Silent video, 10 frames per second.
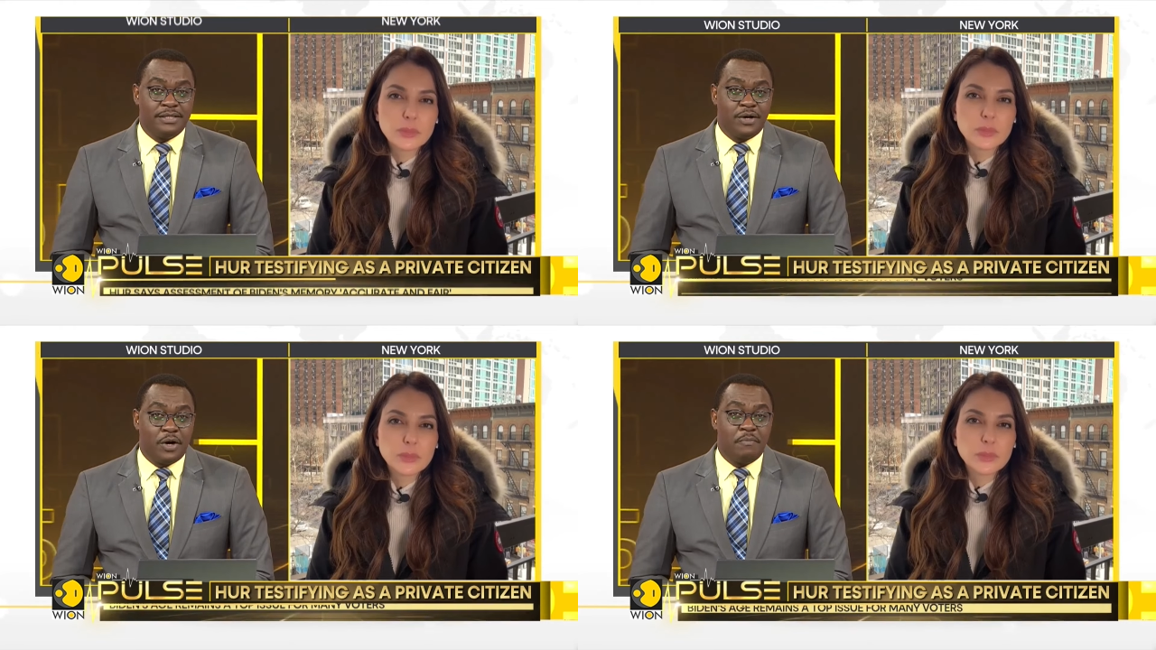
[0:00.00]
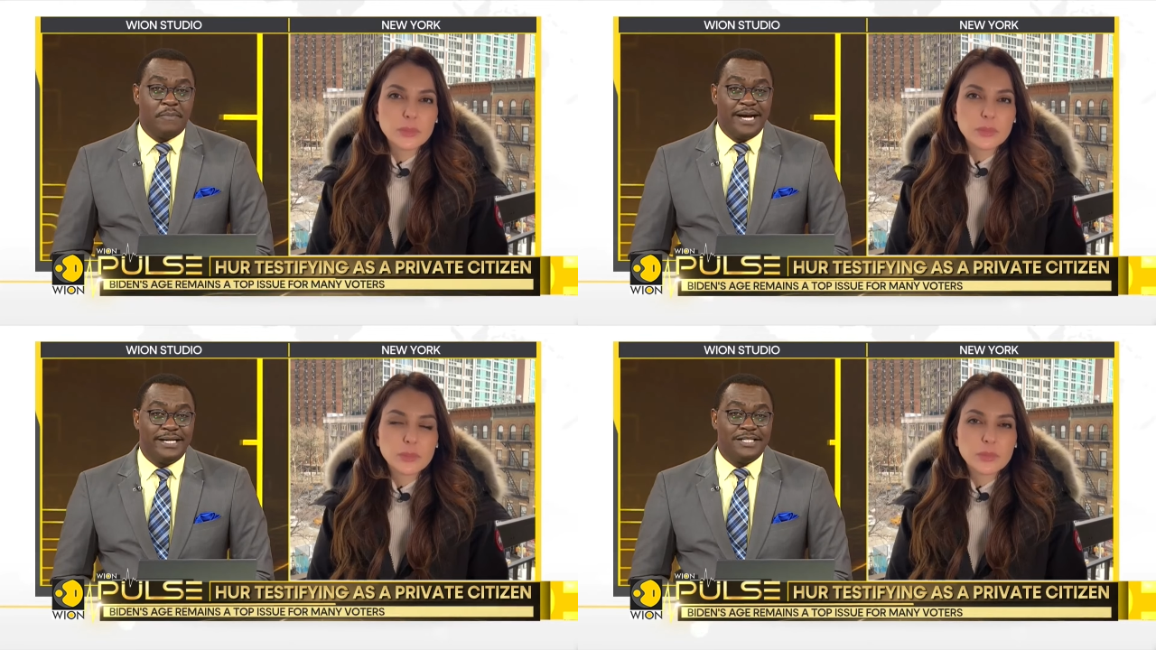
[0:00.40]
Speaker 1: on
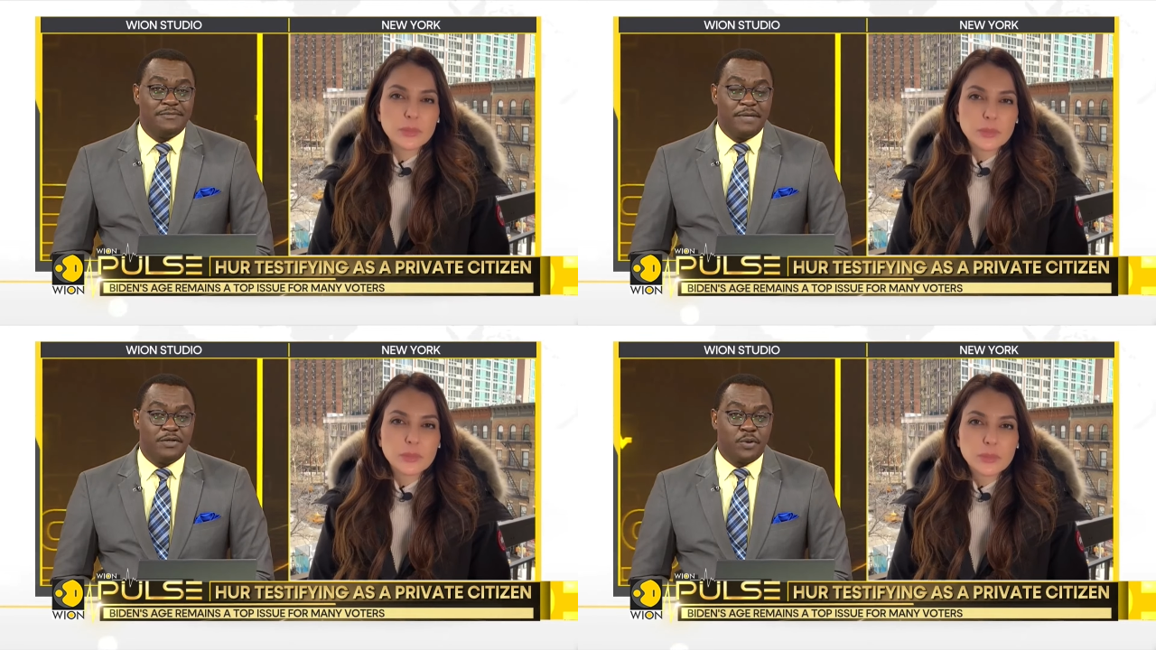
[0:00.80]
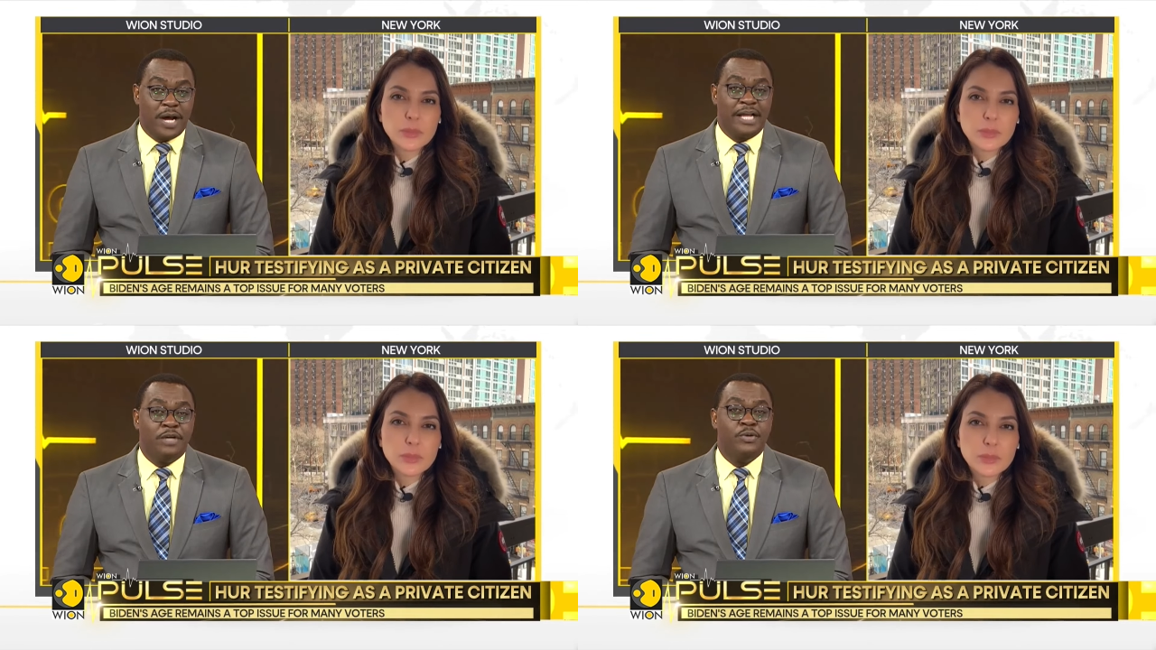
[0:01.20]
Biden's mental
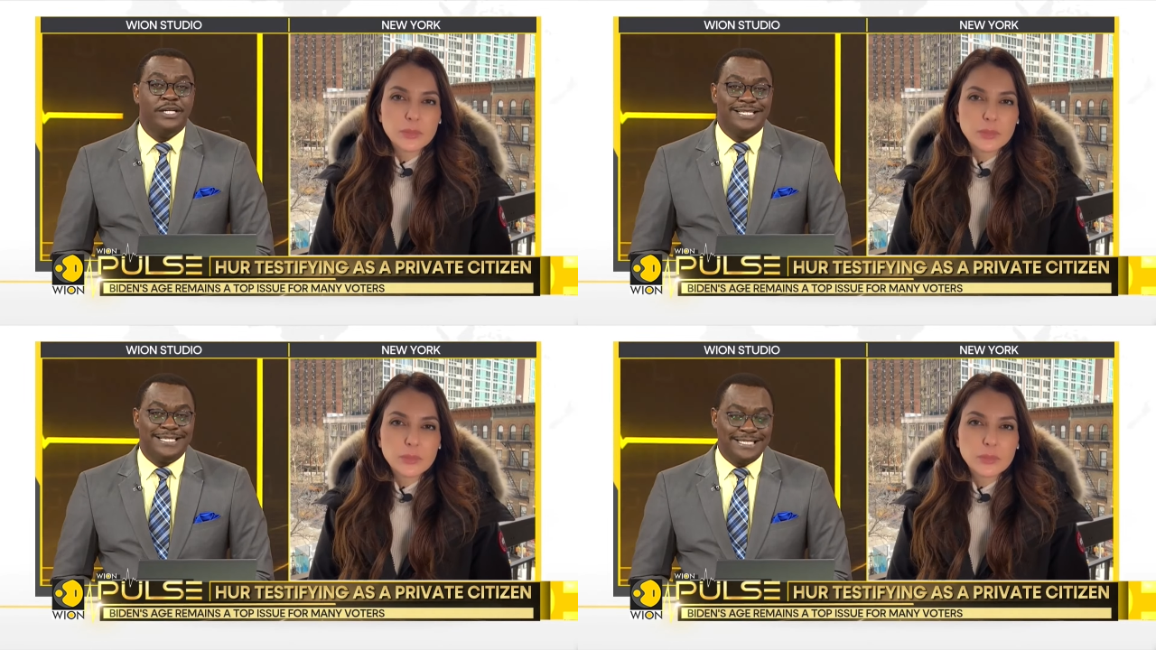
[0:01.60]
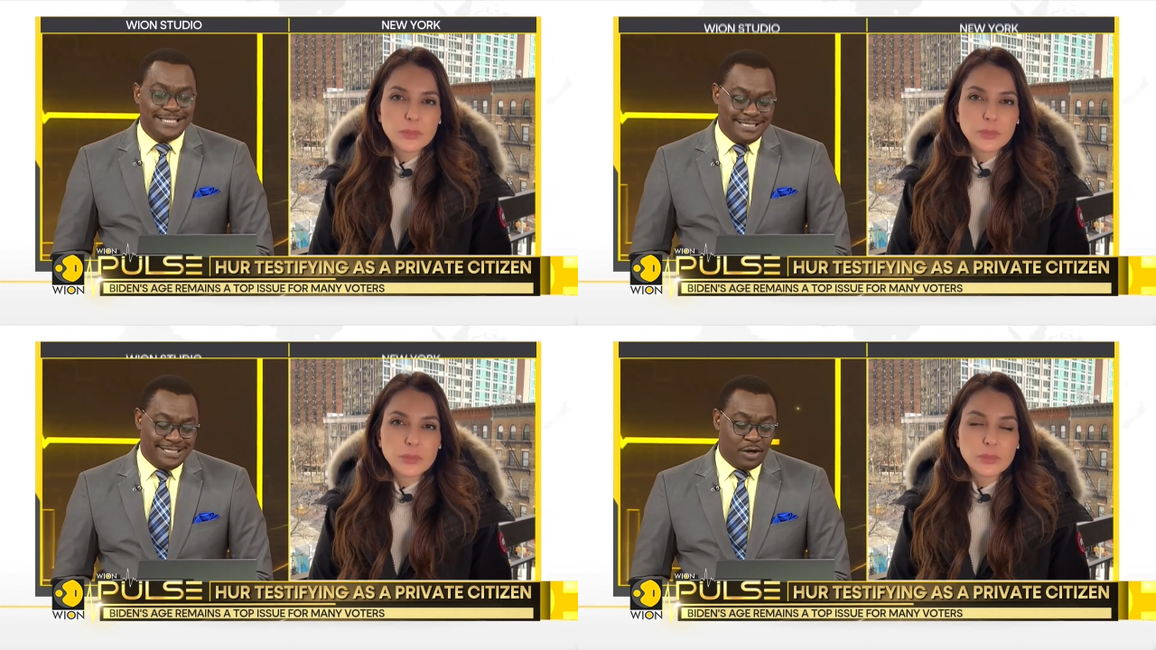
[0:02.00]
acuity
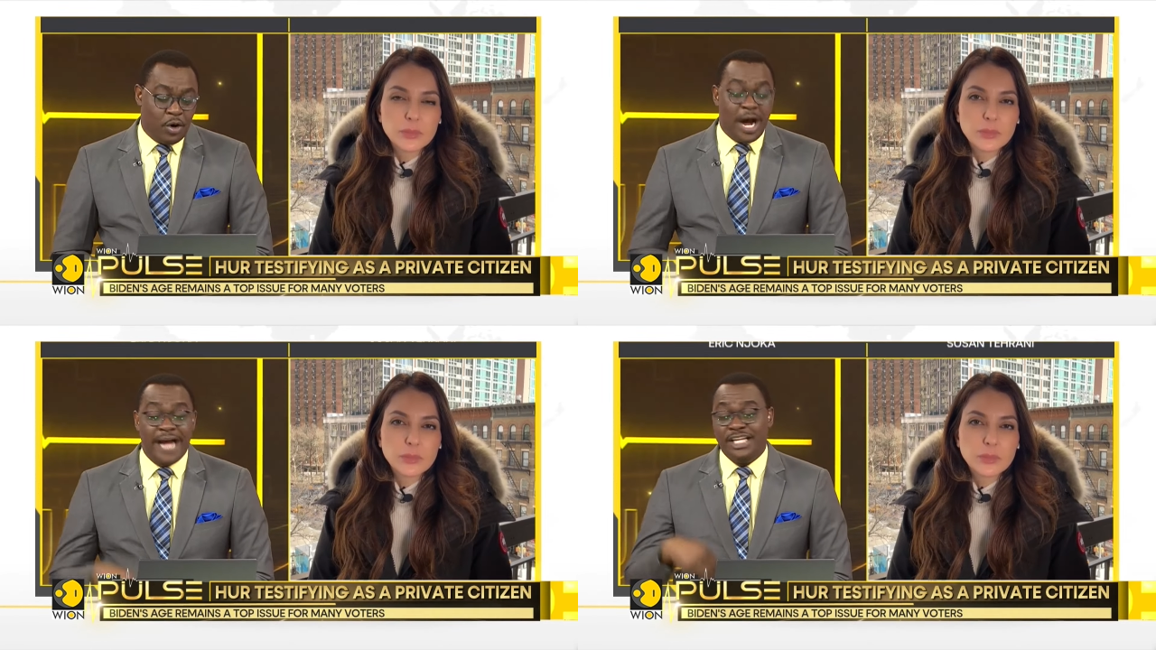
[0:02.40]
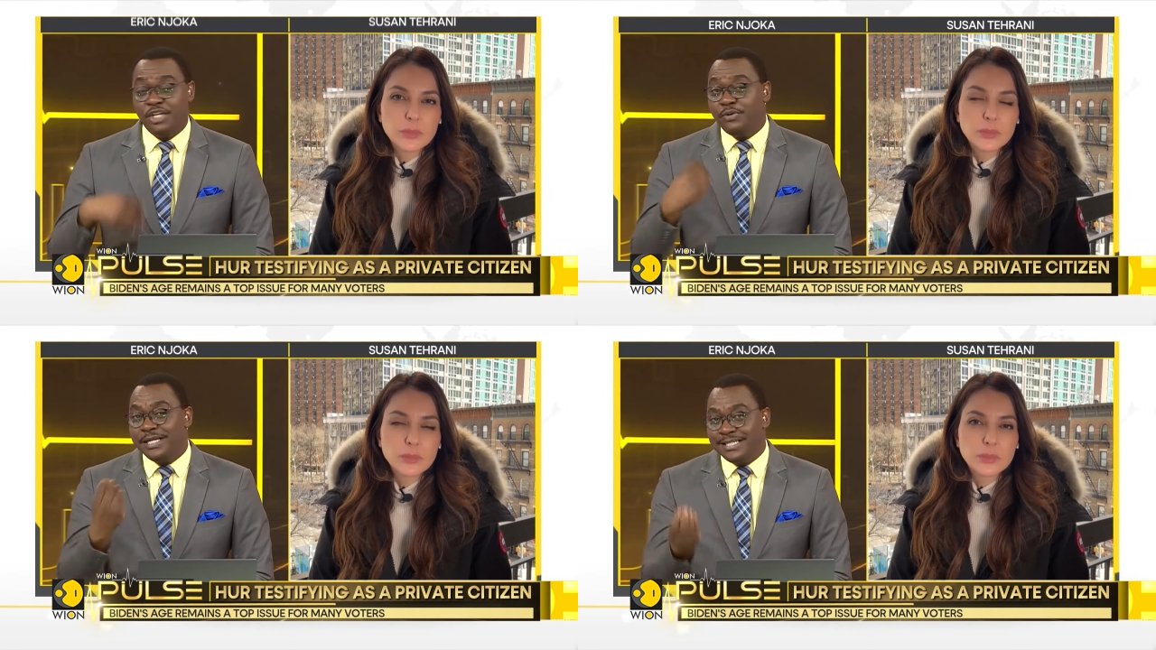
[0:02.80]
or
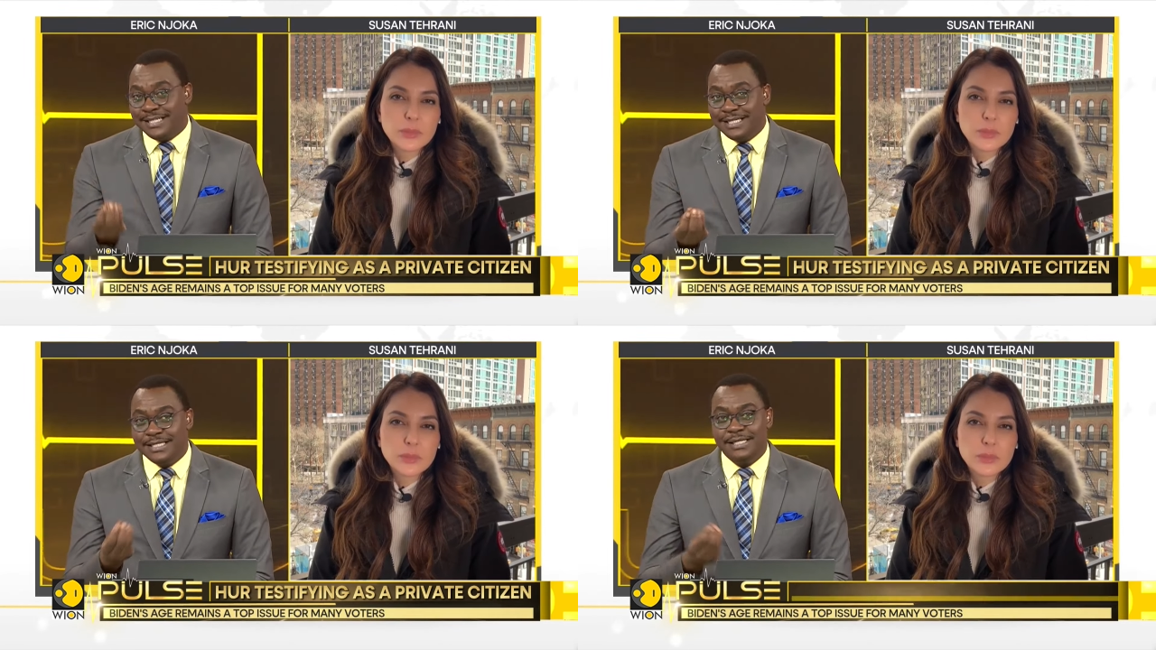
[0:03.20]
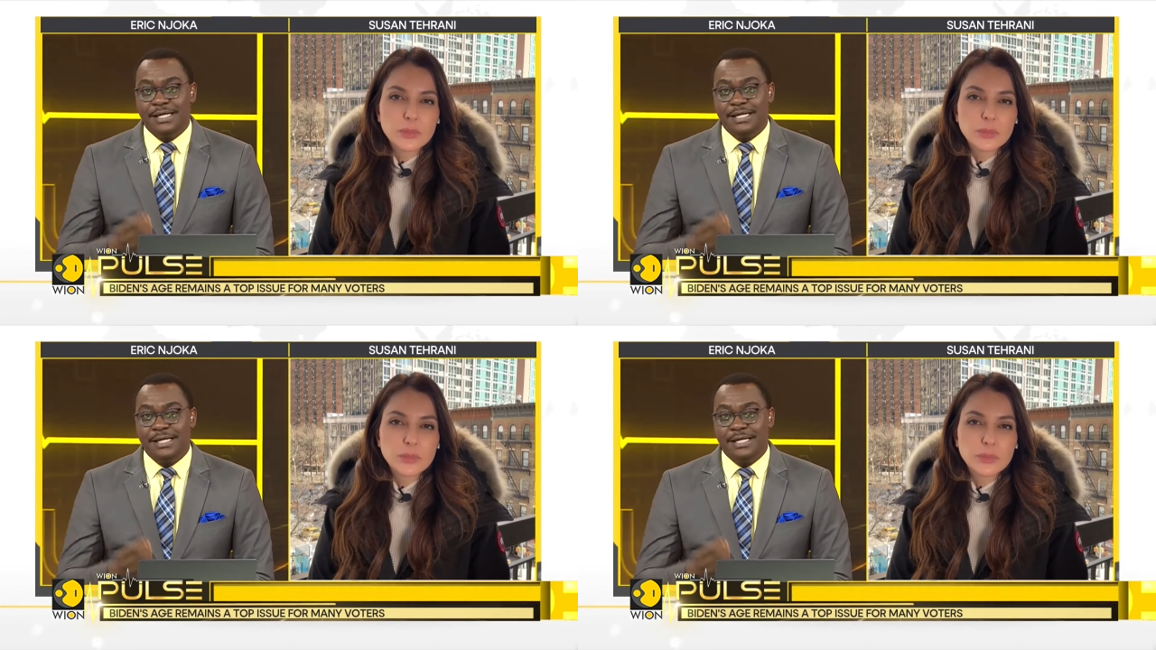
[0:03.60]
acuity.